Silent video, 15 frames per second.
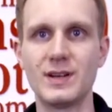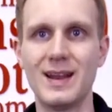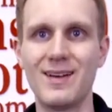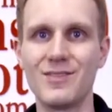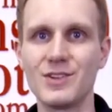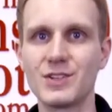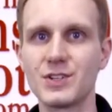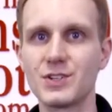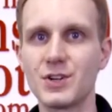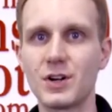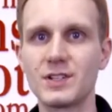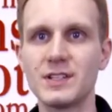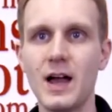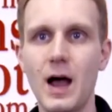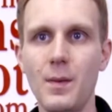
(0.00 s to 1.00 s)
Now this is our
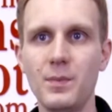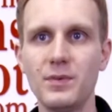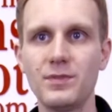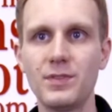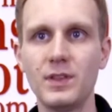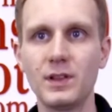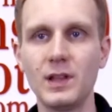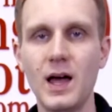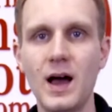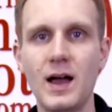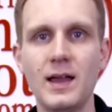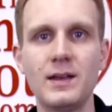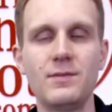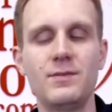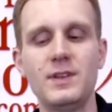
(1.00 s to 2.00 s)
top of the
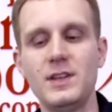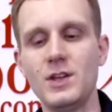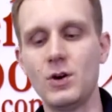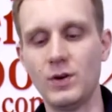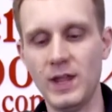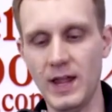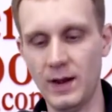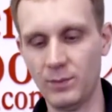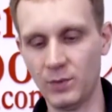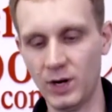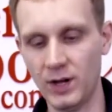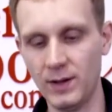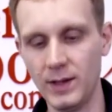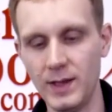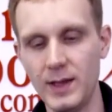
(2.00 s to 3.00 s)
line video
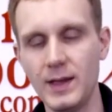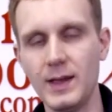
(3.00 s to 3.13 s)
camera.